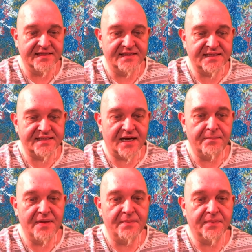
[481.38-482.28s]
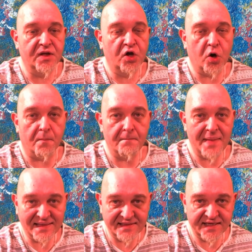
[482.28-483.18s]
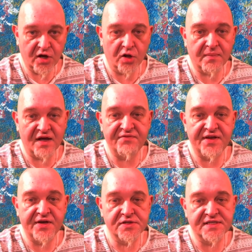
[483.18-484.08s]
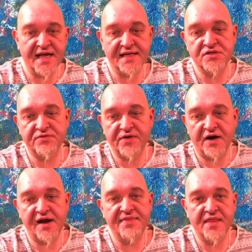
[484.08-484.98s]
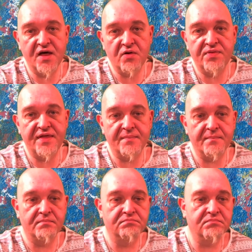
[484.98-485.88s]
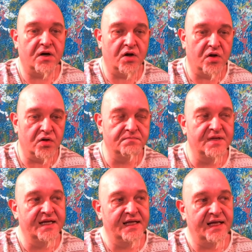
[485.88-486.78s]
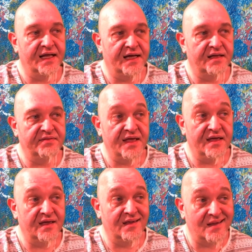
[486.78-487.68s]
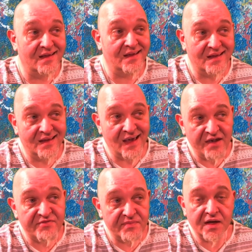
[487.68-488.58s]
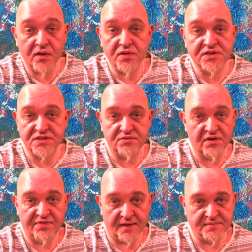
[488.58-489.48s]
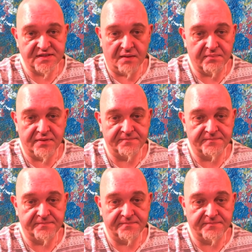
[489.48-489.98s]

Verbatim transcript: These are people commenting on my videos, and so far I know them all. Uh, they gave me also thumbs up.